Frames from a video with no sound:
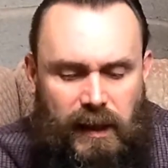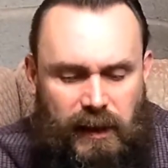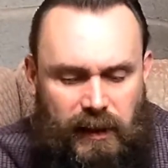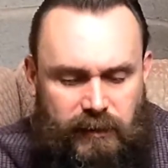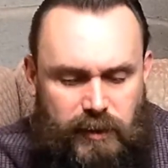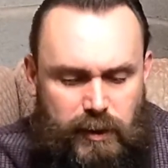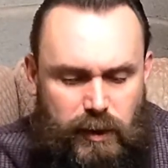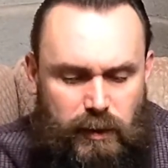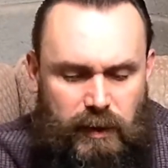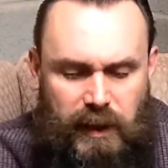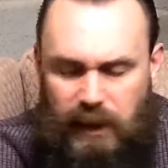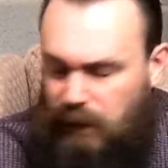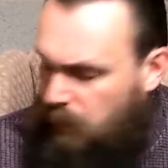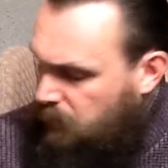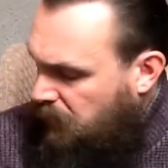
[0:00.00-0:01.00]
And after doing a
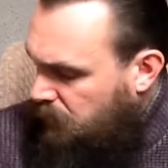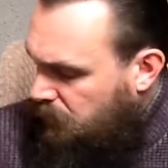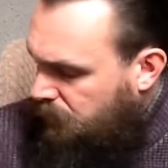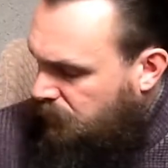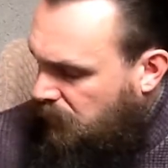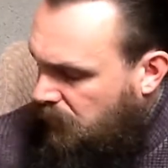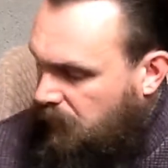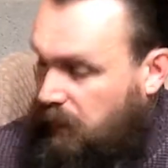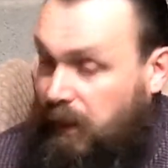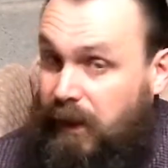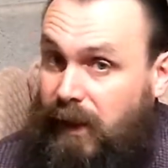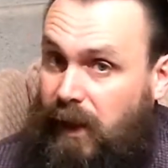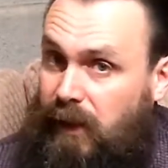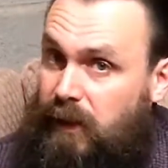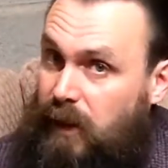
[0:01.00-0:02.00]
little bit of,
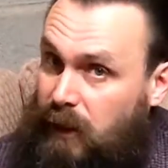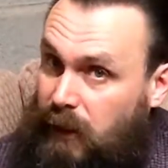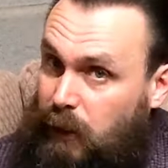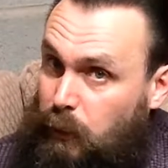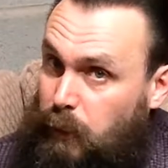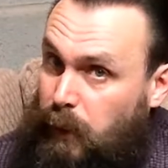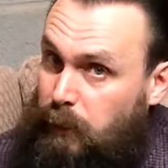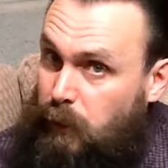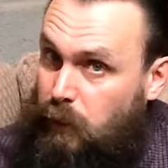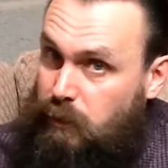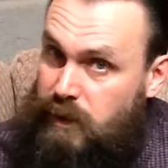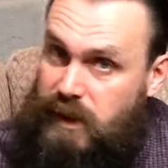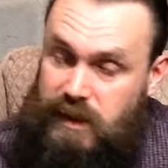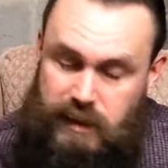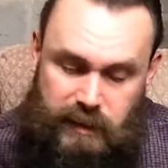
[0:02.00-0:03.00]
again, a little bit more
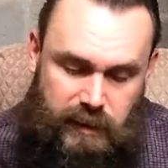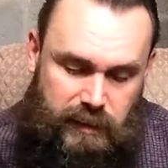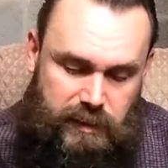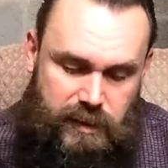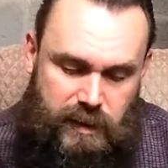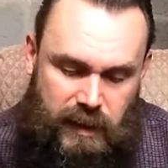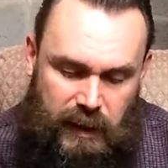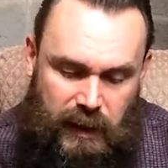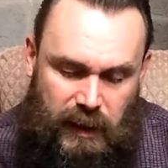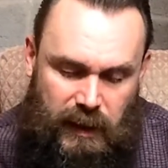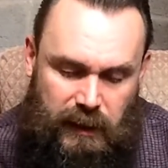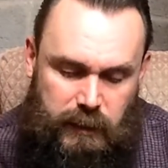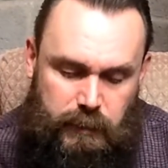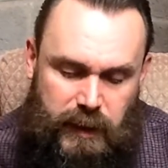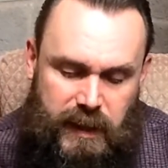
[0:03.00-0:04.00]
research
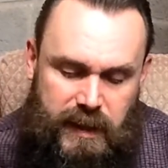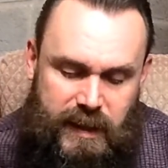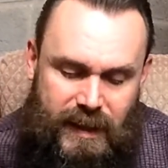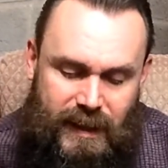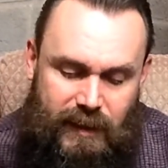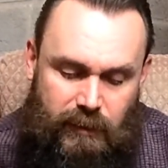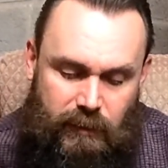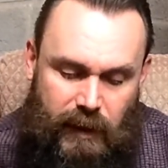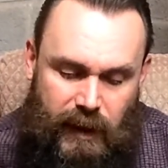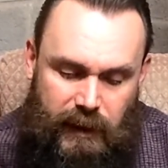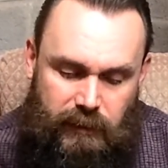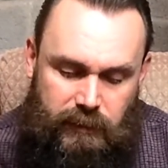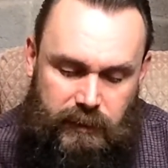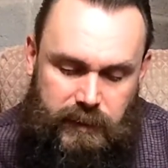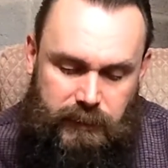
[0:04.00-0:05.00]
and a bit of digging
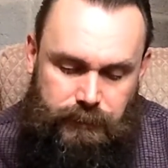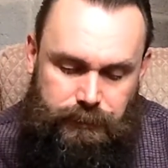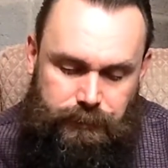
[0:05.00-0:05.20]
around,